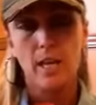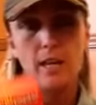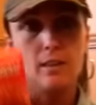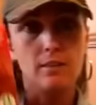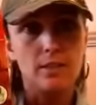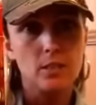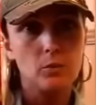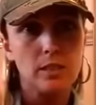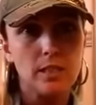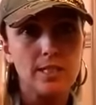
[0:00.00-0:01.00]
And then this
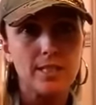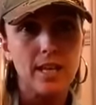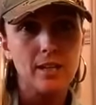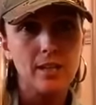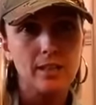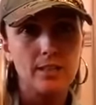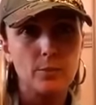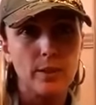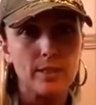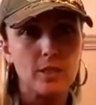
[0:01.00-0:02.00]
one is kind of like the
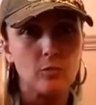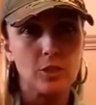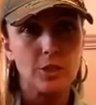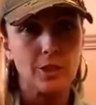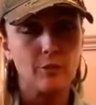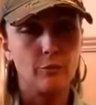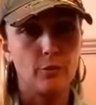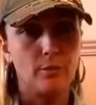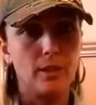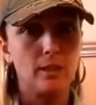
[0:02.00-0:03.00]
spicy McChicken
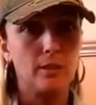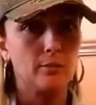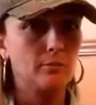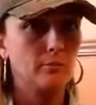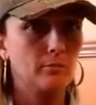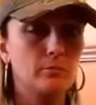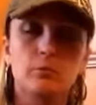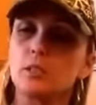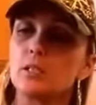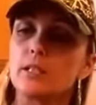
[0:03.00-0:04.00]
from, uh,
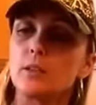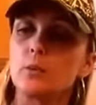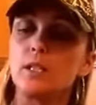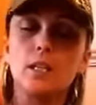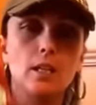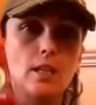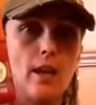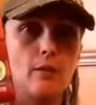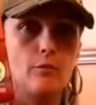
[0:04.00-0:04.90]
that the one? Yeah,